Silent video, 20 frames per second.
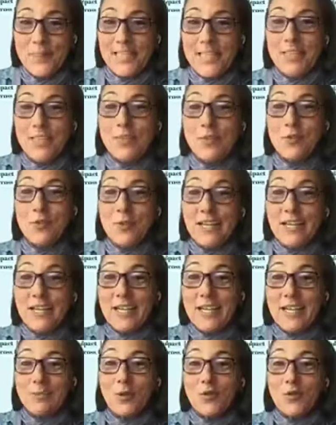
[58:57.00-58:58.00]
you are
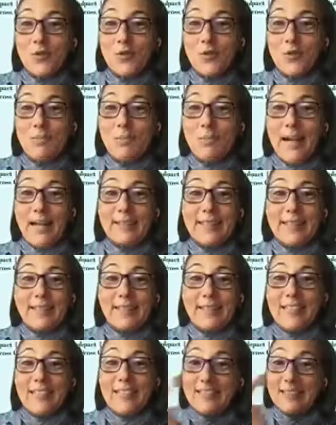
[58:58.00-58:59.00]
able to impact at
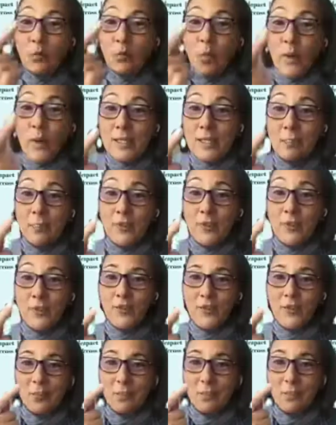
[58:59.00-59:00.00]
least one
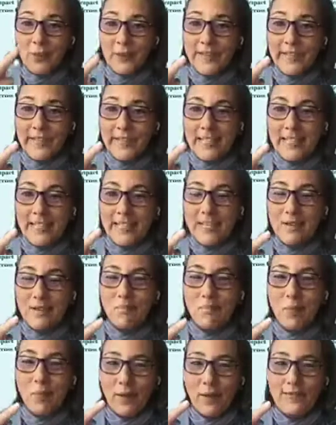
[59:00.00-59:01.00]
person per day
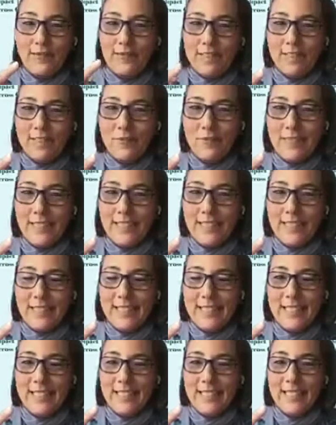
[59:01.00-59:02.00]
positively.
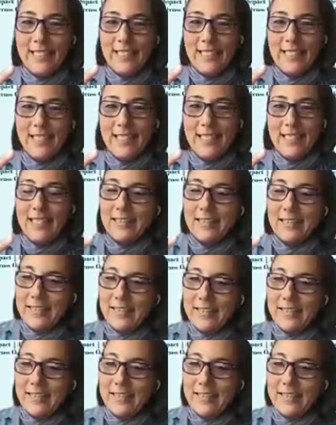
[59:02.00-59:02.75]
This